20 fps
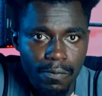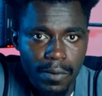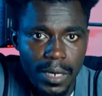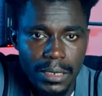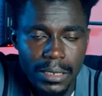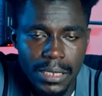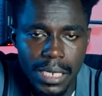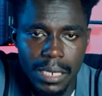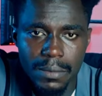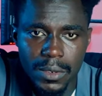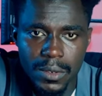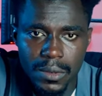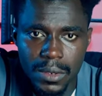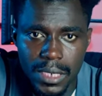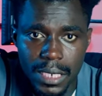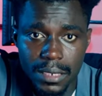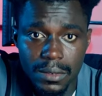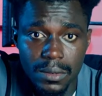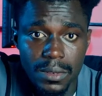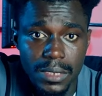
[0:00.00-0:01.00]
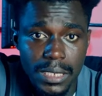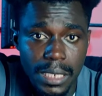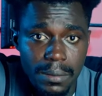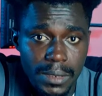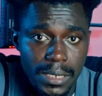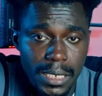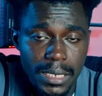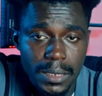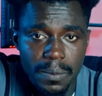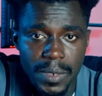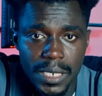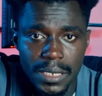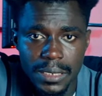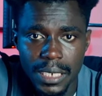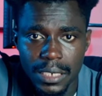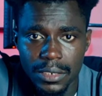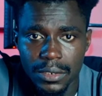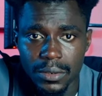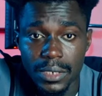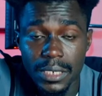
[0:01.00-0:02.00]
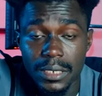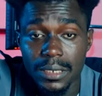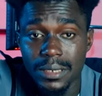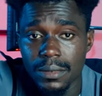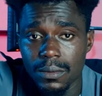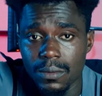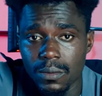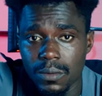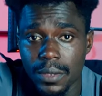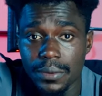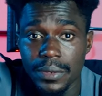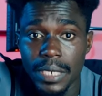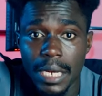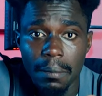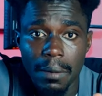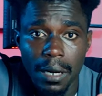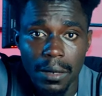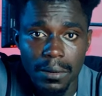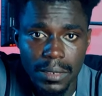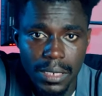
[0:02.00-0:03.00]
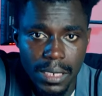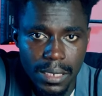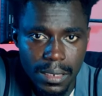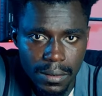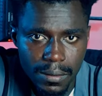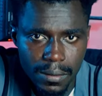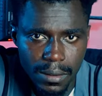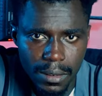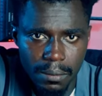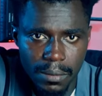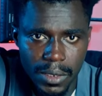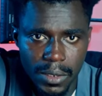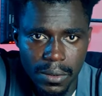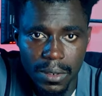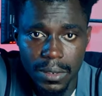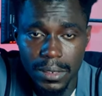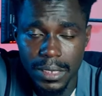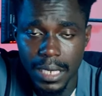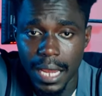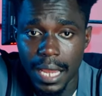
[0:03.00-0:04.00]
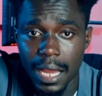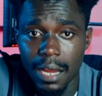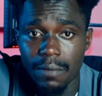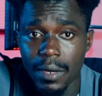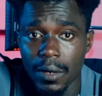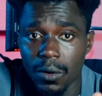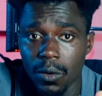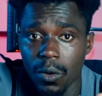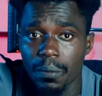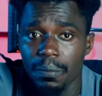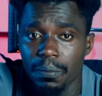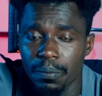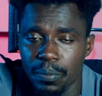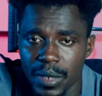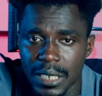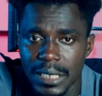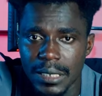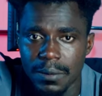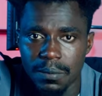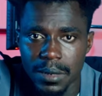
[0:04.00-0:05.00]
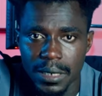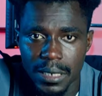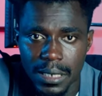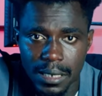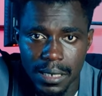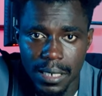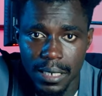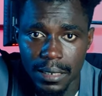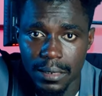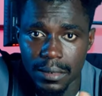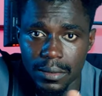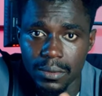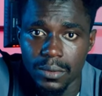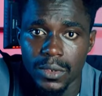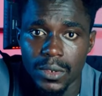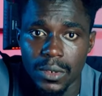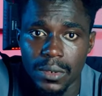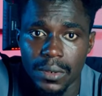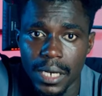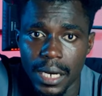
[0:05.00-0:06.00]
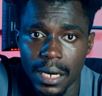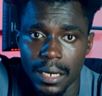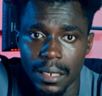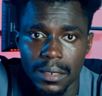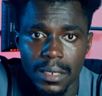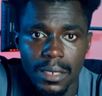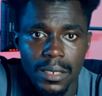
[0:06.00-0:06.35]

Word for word: First time users to Substance Painter shouldn't worry about anything, because I have a complete beginner's tutorial